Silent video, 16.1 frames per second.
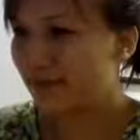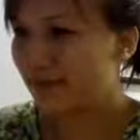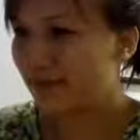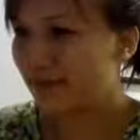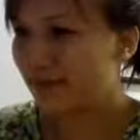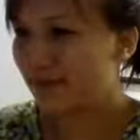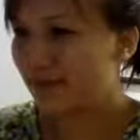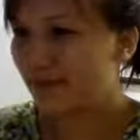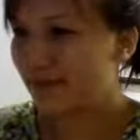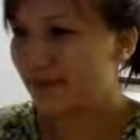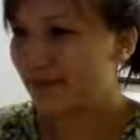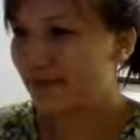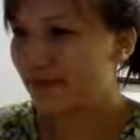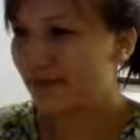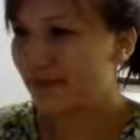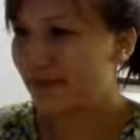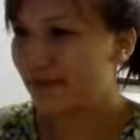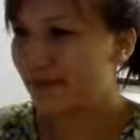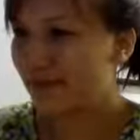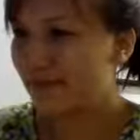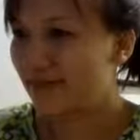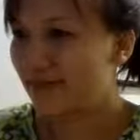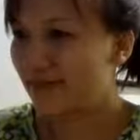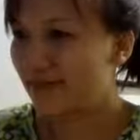
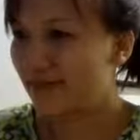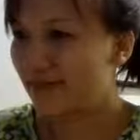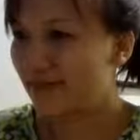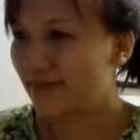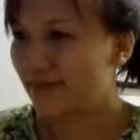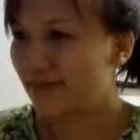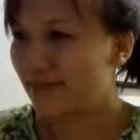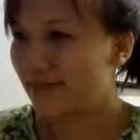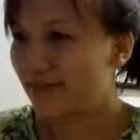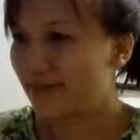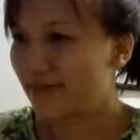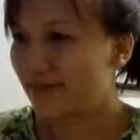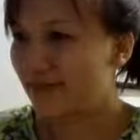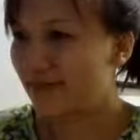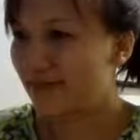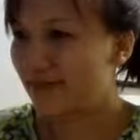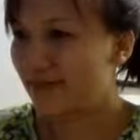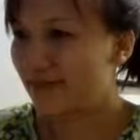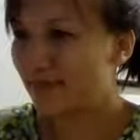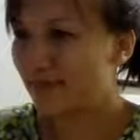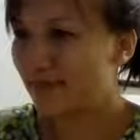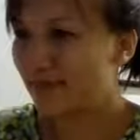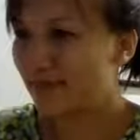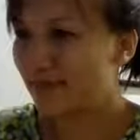
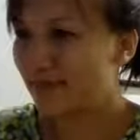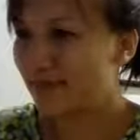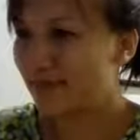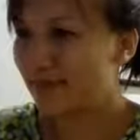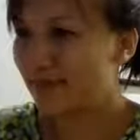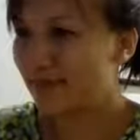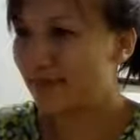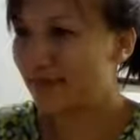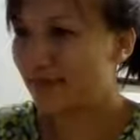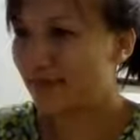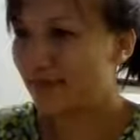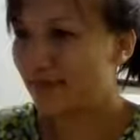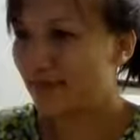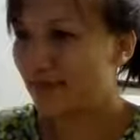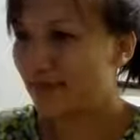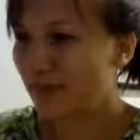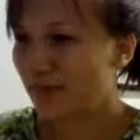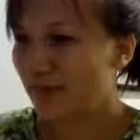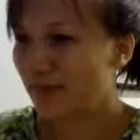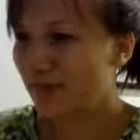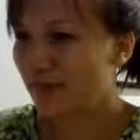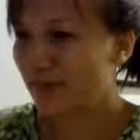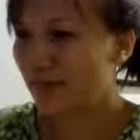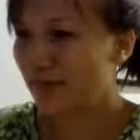
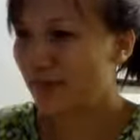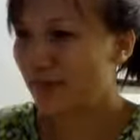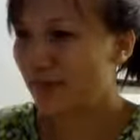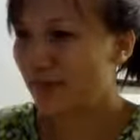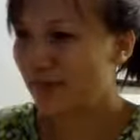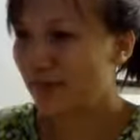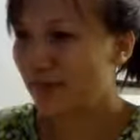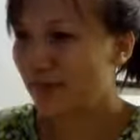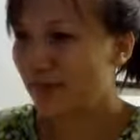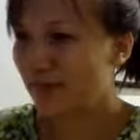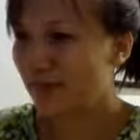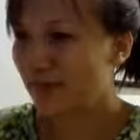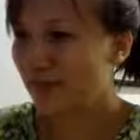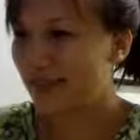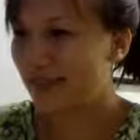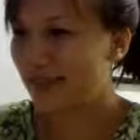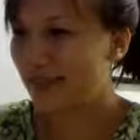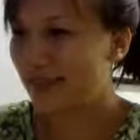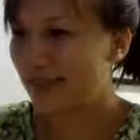The person shown says nothing.